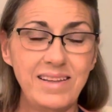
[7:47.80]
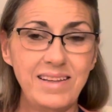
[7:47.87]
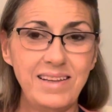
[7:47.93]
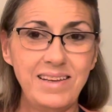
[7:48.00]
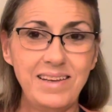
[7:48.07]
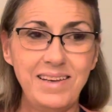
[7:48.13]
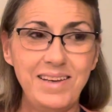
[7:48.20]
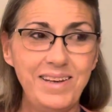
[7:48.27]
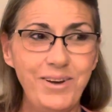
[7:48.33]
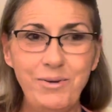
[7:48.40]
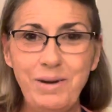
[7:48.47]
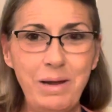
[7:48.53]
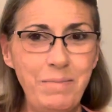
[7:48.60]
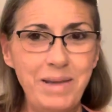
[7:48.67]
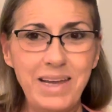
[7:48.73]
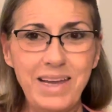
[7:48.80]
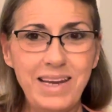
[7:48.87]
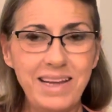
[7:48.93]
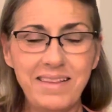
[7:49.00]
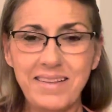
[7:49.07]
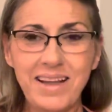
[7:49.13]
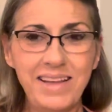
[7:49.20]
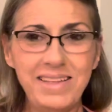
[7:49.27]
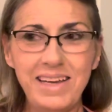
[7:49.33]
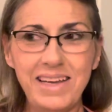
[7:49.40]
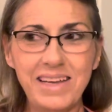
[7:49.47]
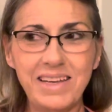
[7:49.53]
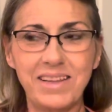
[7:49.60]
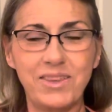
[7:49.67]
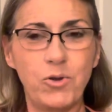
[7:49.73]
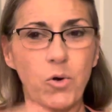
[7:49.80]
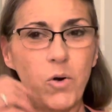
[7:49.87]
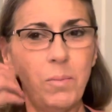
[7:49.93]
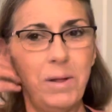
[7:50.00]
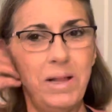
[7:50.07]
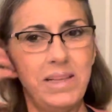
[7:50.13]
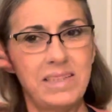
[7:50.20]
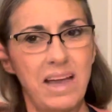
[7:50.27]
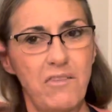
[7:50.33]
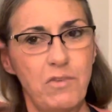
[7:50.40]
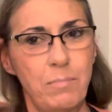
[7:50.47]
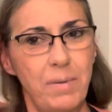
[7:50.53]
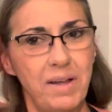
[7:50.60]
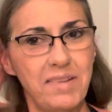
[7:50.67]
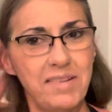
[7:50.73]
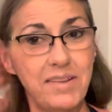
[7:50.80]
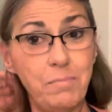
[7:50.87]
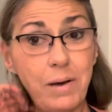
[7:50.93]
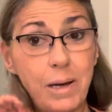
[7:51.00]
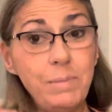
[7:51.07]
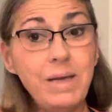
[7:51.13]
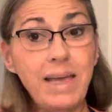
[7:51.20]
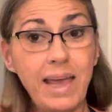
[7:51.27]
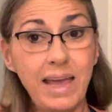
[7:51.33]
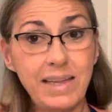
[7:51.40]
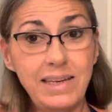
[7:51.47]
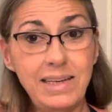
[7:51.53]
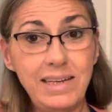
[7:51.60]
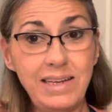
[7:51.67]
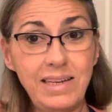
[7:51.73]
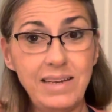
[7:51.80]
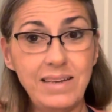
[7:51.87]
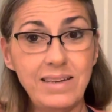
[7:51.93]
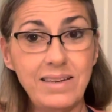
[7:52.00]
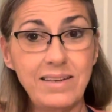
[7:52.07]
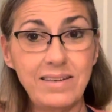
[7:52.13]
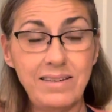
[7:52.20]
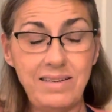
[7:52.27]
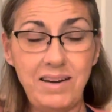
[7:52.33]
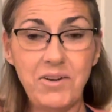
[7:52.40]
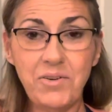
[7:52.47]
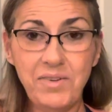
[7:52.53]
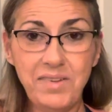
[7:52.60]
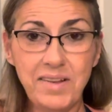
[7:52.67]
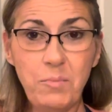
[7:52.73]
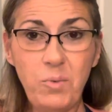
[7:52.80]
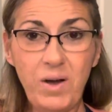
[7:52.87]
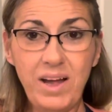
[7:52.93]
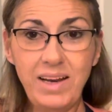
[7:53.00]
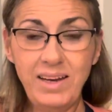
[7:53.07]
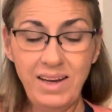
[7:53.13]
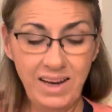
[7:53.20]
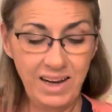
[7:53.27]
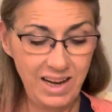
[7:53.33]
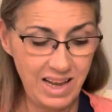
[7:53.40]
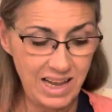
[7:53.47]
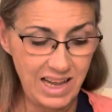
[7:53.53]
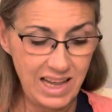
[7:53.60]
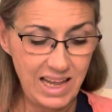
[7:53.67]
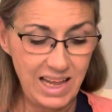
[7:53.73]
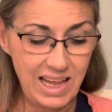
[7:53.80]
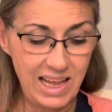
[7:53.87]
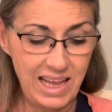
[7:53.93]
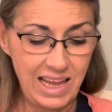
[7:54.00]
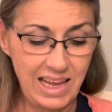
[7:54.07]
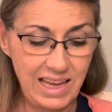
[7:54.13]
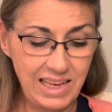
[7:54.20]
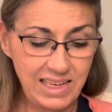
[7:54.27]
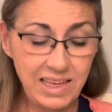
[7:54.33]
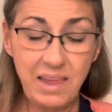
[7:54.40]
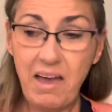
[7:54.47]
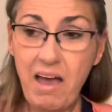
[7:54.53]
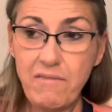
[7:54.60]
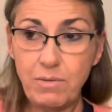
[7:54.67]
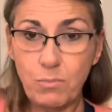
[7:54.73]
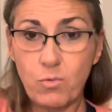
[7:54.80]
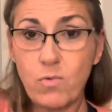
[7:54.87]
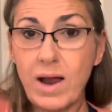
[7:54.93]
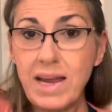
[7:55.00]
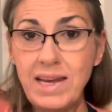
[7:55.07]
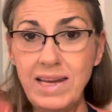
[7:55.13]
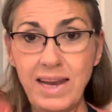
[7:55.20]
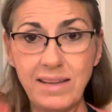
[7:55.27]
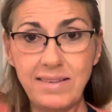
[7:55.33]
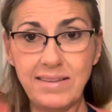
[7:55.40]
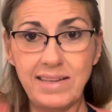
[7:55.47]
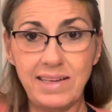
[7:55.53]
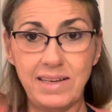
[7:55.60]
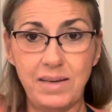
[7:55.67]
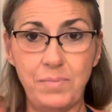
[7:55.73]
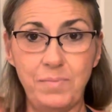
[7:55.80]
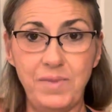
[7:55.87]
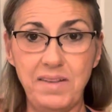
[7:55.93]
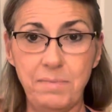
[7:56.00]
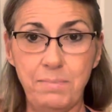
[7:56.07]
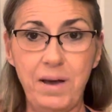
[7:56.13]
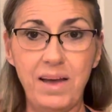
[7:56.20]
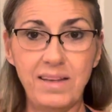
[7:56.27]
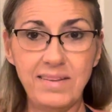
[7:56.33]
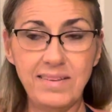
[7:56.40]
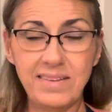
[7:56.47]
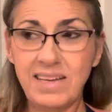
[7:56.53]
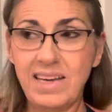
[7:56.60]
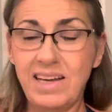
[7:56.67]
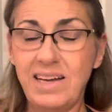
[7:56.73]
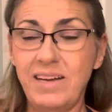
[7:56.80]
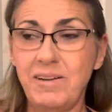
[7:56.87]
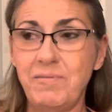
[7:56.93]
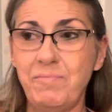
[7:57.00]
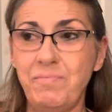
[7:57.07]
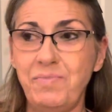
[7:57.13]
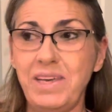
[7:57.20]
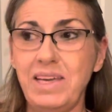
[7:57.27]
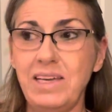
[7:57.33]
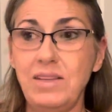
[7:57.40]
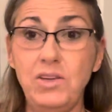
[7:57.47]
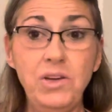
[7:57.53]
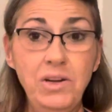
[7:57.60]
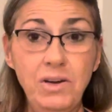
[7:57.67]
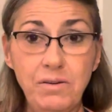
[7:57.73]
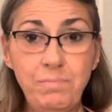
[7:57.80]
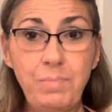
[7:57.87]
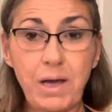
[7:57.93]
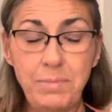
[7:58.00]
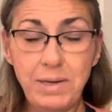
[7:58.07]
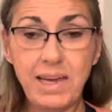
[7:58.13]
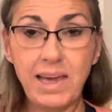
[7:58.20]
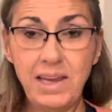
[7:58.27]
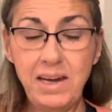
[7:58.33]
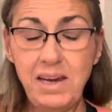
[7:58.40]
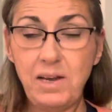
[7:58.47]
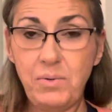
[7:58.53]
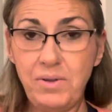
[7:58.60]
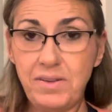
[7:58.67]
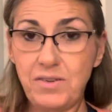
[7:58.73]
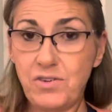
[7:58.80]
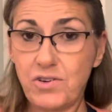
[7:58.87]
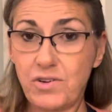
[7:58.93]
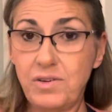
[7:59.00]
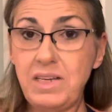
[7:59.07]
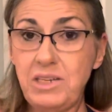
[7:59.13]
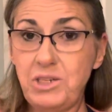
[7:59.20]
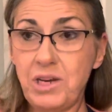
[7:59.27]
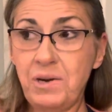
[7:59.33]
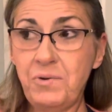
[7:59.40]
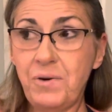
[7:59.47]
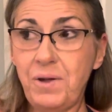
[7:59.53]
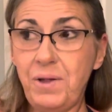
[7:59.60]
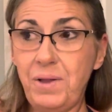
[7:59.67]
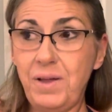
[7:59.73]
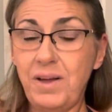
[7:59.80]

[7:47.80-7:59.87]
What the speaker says: what I mean? It's not like normal to have a bust of Bobby Kennedy near someone. And he'll have him right next to him, this bust. And, Bobby Kennedy was Attorney General